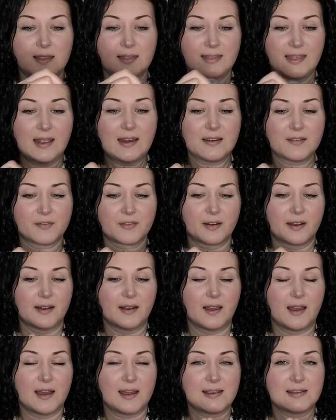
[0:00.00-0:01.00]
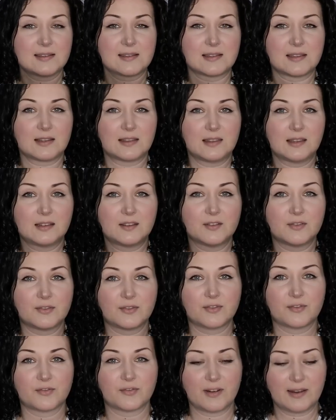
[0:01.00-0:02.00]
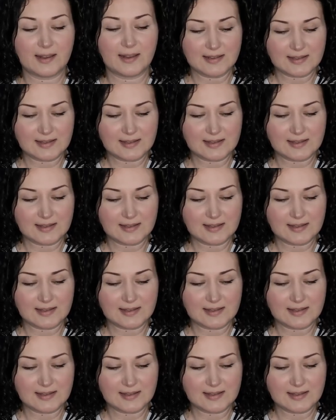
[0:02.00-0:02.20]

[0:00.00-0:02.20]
Then I realized that the freaking